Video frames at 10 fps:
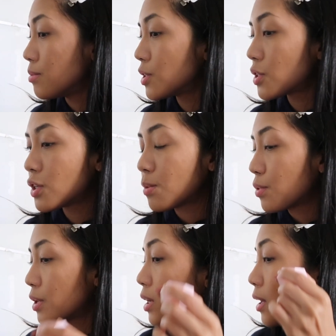I'm just gonna
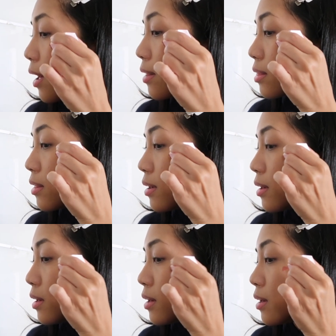put it at
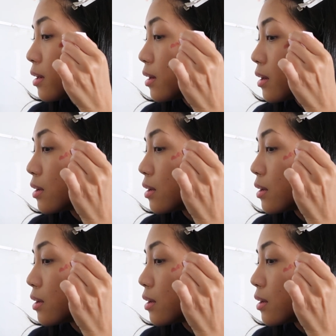the